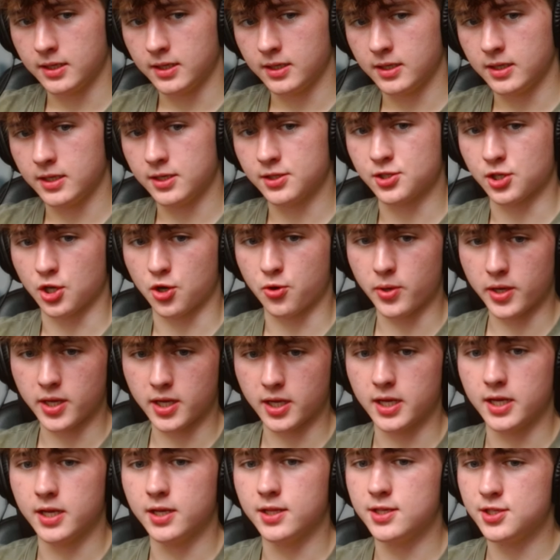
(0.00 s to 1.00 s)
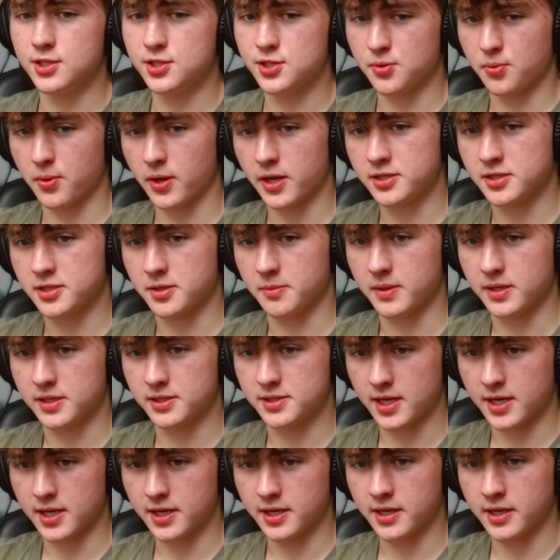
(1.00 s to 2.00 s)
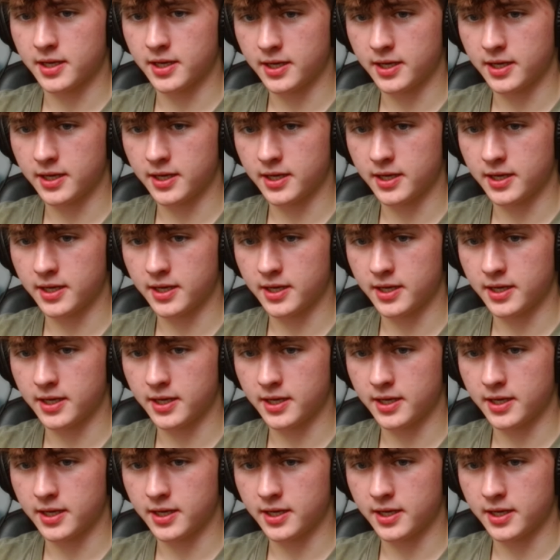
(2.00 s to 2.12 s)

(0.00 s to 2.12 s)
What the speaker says: It's a quick and easy way to maintain